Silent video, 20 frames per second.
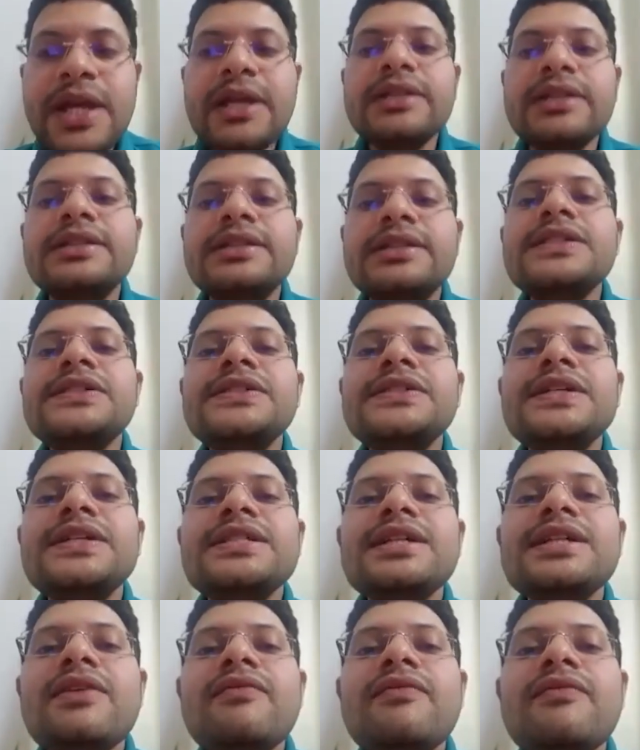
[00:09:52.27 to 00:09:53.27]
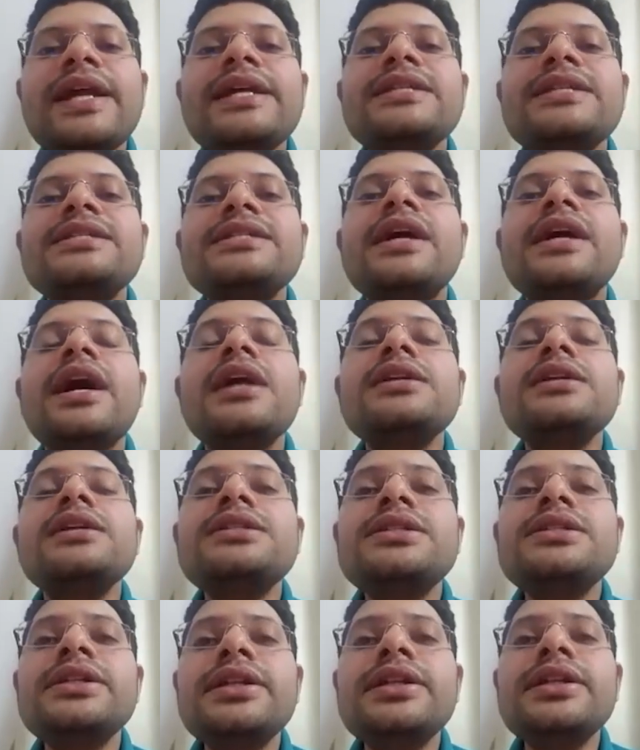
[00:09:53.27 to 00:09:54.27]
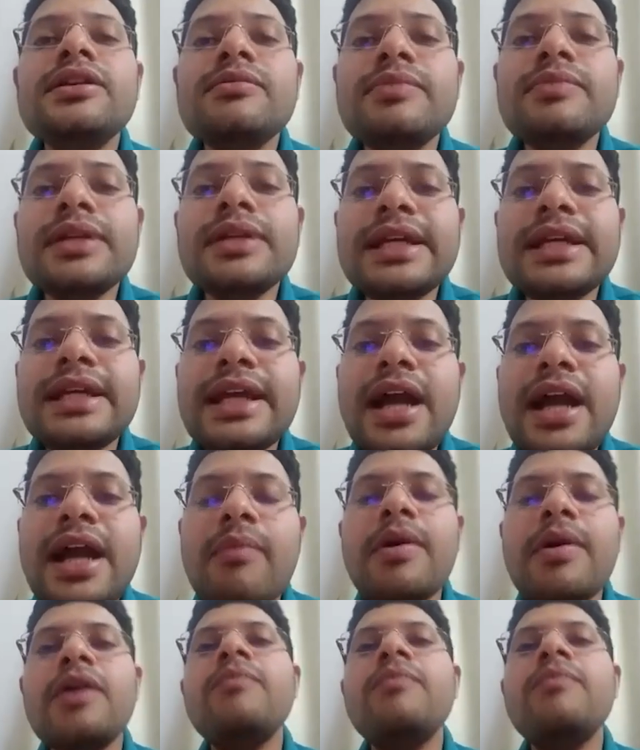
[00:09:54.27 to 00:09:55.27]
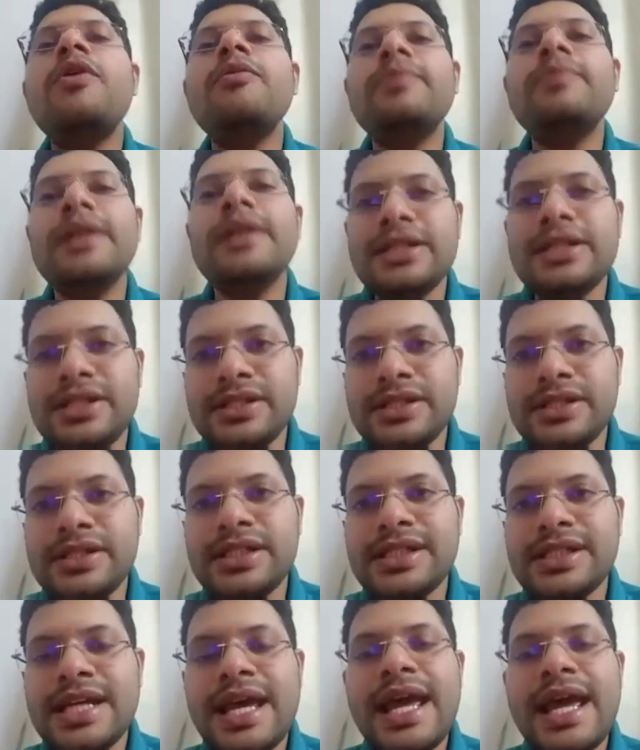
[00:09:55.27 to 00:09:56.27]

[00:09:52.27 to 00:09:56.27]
This risk varies considerably among populations.